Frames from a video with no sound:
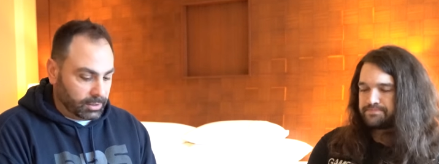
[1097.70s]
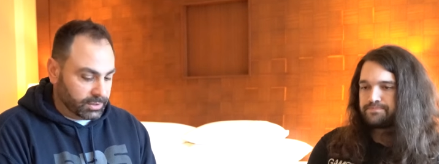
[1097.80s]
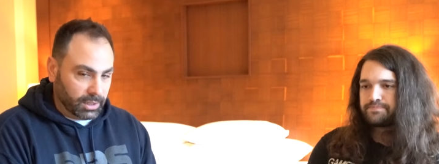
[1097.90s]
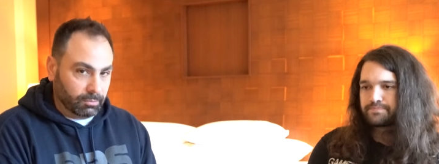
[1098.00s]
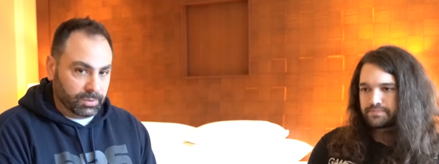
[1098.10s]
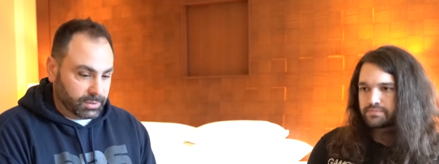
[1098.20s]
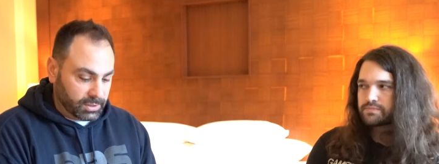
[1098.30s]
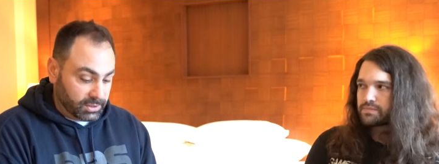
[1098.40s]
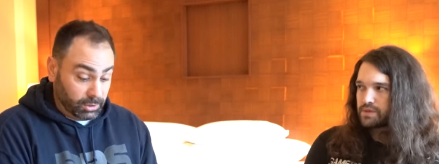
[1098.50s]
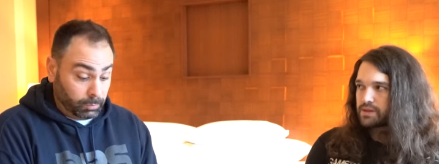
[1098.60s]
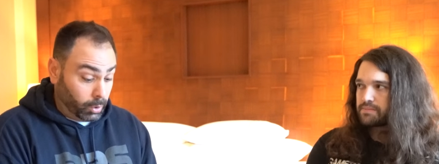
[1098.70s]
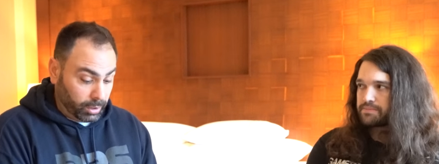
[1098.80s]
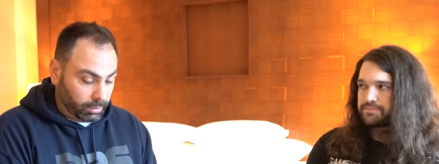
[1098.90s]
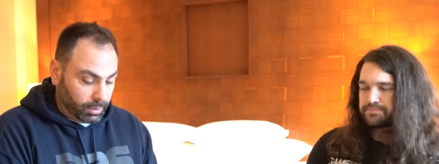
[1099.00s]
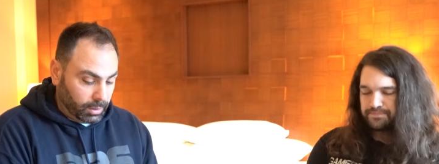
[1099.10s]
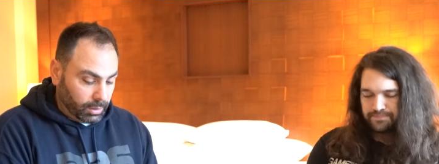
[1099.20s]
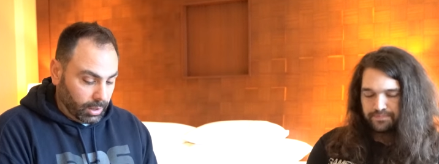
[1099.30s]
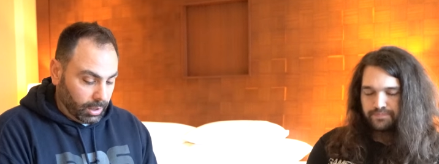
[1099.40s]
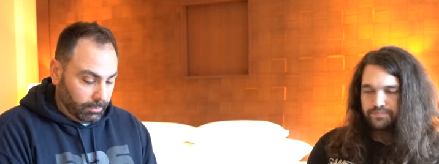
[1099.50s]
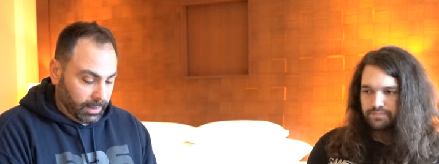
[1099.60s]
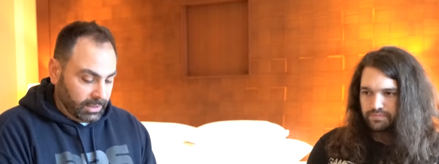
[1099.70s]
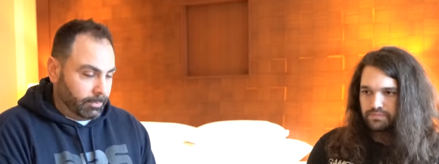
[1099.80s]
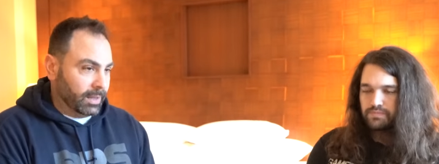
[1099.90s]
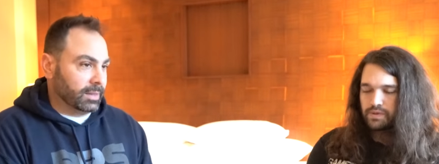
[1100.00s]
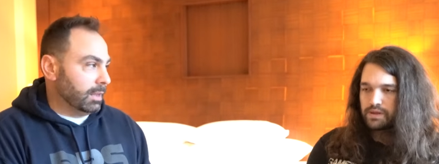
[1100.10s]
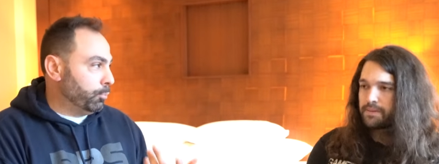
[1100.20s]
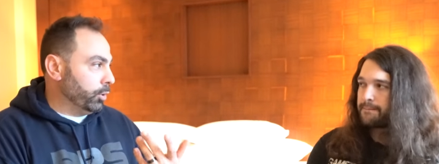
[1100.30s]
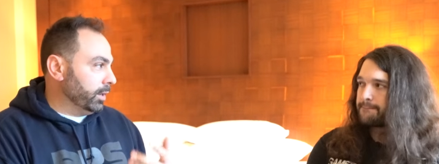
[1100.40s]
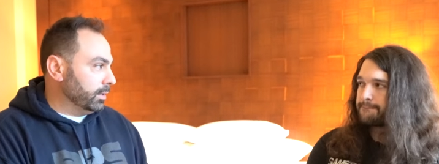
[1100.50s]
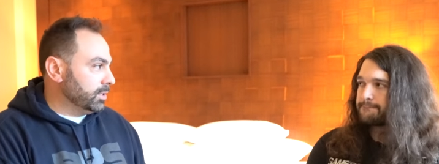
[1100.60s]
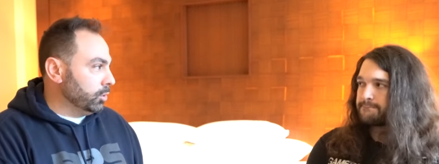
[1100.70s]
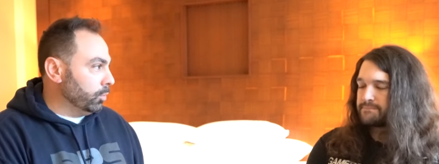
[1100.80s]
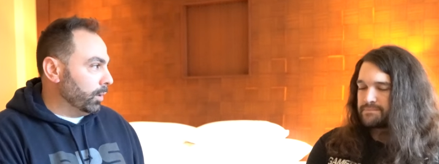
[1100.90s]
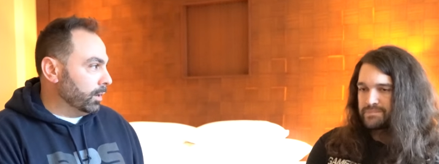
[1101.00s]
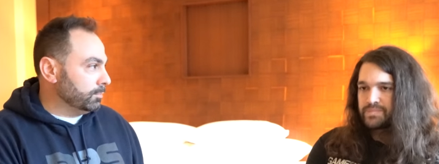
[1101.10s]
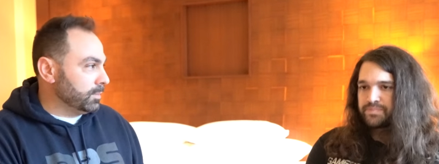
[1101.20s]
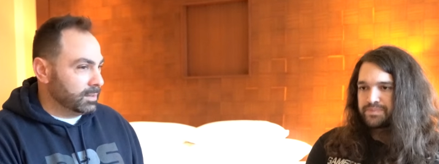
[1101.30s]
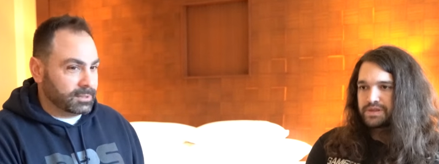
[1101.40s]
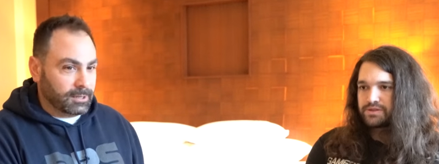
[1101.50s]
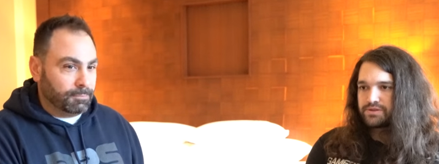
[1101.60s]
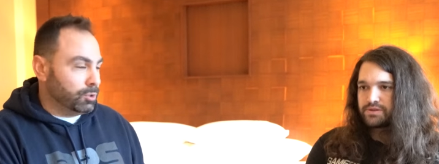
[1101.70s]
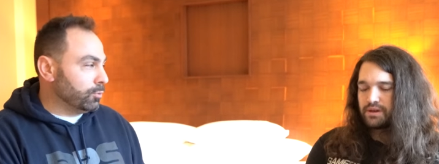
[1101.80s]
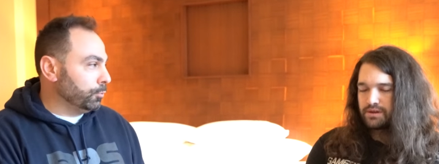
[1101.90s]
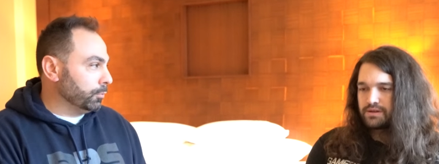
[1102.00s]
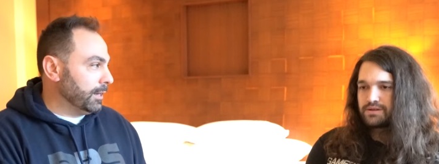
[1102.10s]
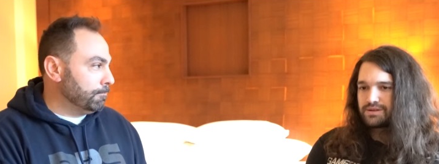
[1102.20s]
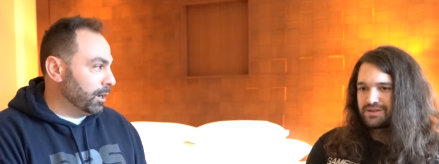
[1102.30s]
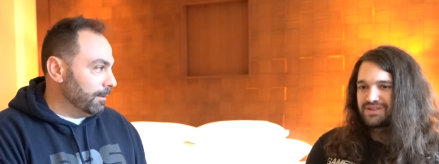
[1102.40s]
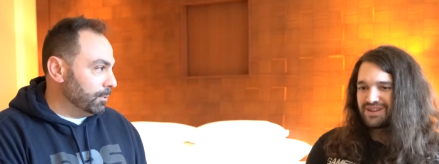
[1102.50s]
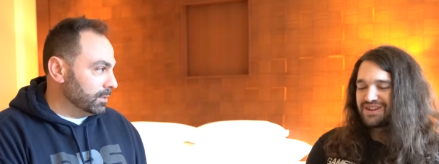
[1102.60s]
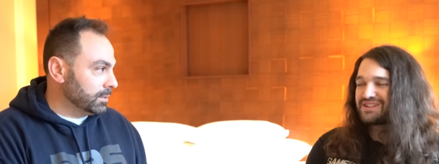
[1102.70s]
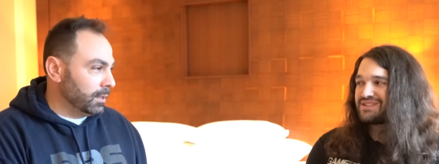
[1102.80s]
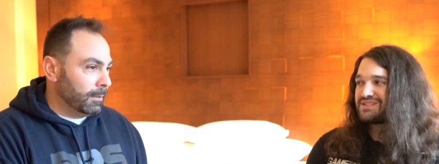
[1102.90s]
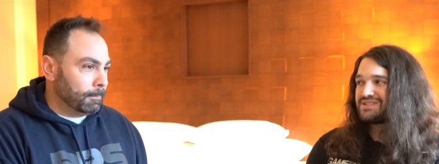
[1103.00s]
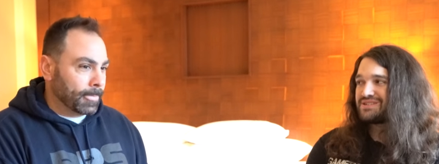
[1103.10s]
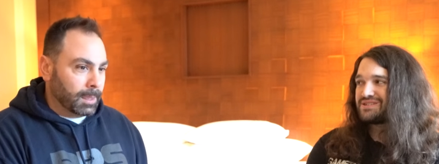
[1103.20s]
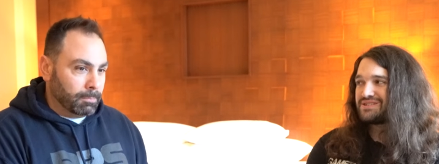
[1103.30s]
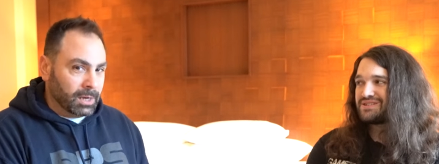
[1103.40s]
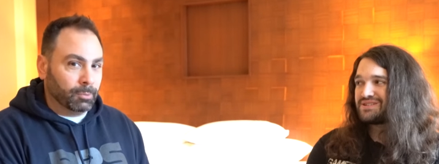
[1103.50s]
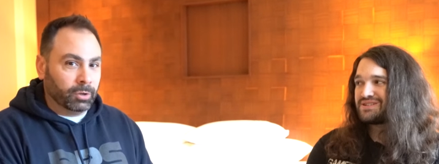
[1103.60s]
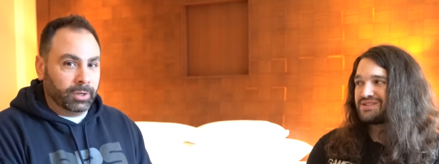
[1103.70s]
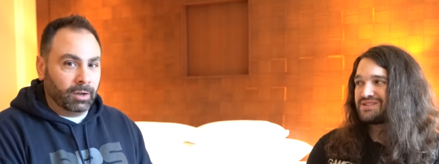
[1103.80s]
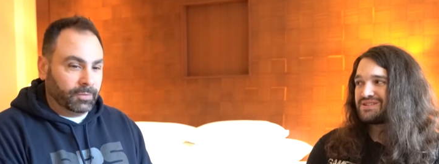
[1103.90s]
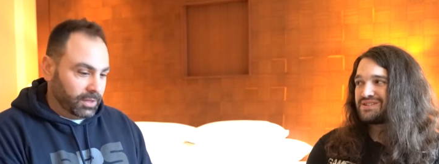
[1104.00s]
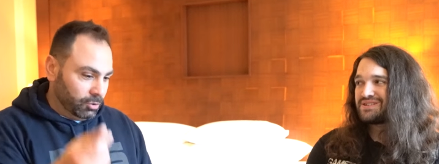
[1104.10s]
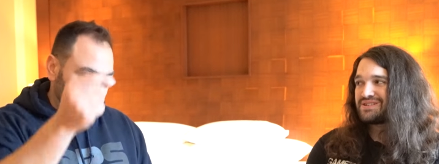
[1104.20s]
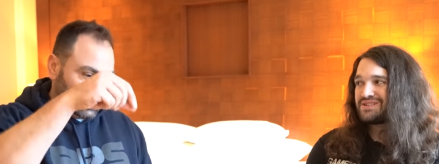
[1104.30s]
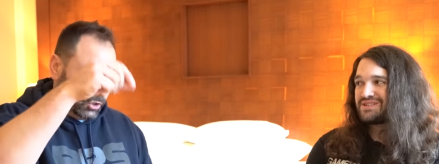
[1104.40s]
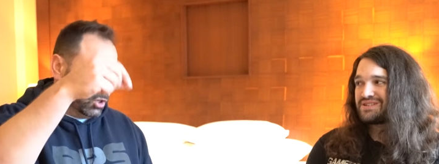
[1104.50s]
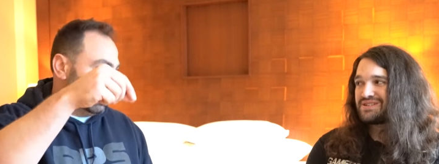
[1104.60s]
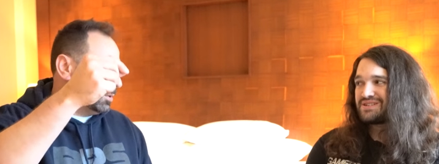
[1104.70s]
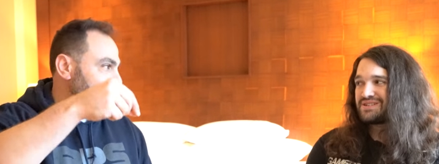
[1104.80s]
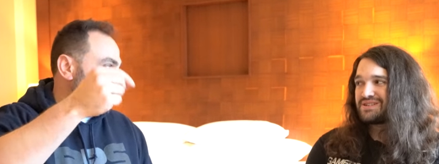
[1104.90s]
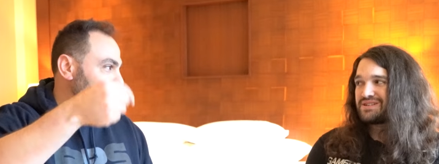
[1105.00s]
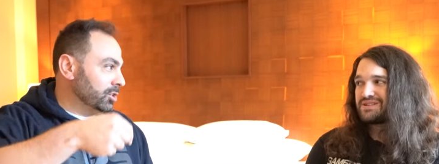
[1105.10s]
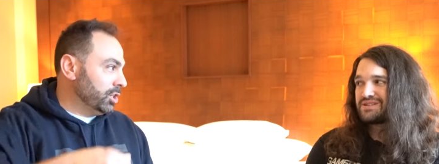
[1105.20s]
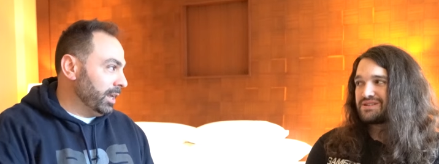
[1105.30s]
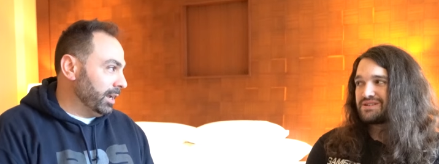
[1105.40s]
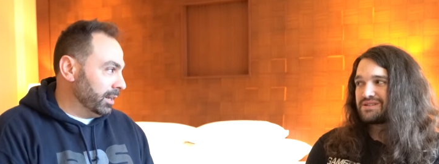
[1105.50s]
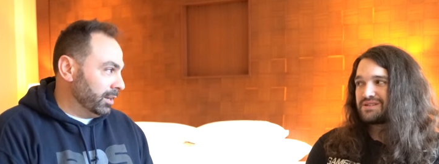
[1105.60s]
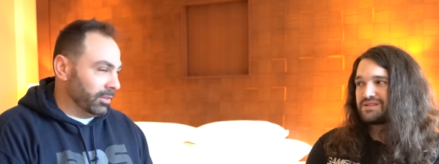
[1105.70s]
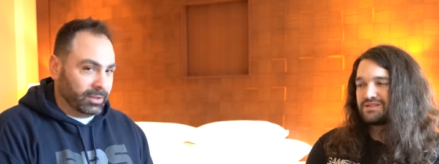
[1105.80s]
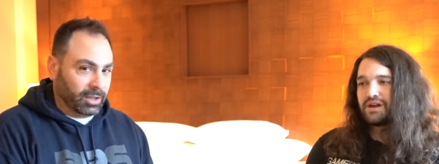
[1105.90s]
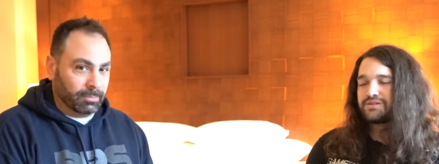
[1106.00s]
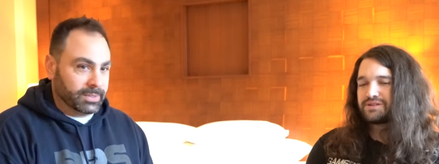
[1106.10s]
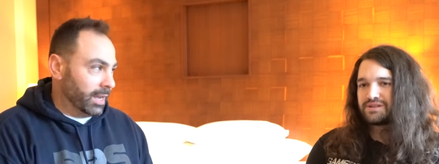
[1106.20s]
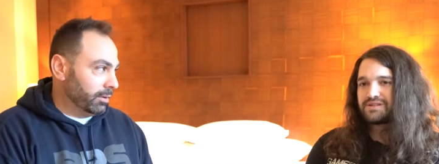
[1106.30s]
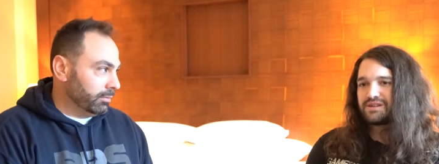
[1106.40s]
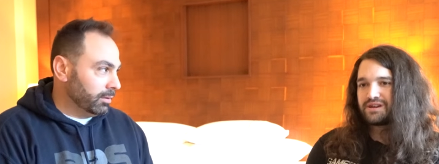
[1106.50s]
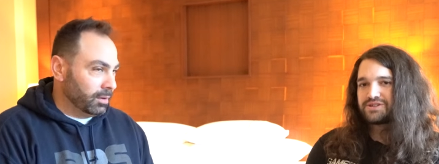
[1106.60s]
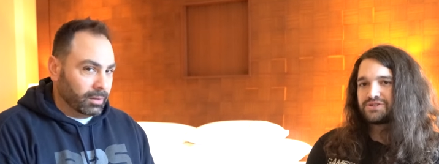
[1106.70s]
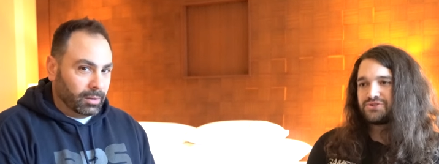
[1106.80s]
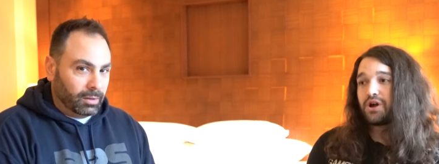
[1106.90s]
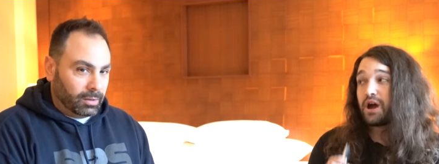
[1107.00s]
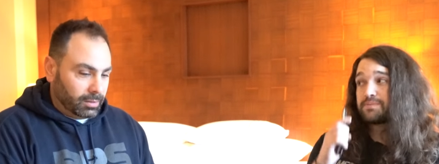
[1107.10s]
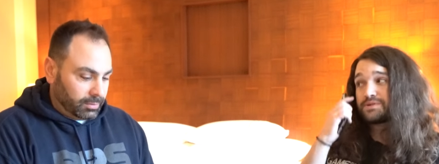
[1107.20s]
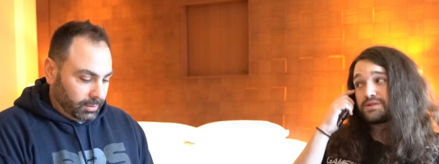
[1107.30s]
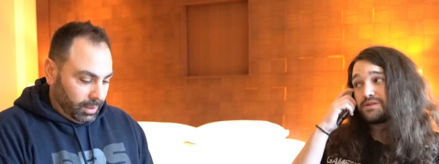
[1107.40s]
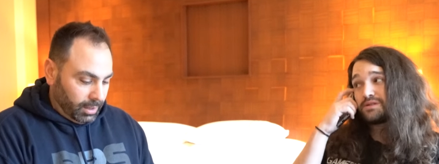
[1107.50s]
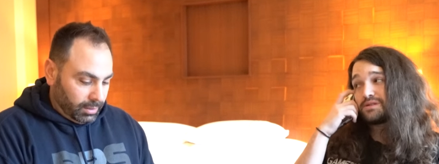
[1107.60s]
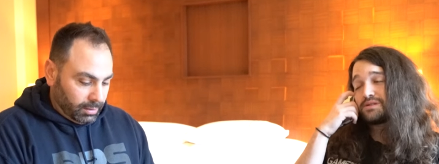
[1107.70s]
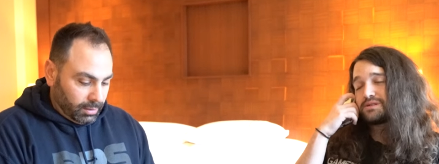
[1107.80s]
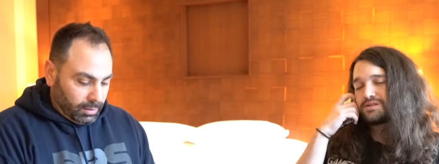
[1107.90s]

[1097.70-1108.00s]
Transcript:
Speaker 1: they just said it was distilled water. Um, and the amount that they put into a CPU cooler heat pipe yeah. is minimal enough that you could turn it upside down and shake it and nothing, nothing. comes out. Yeah, it's drops. Yeah.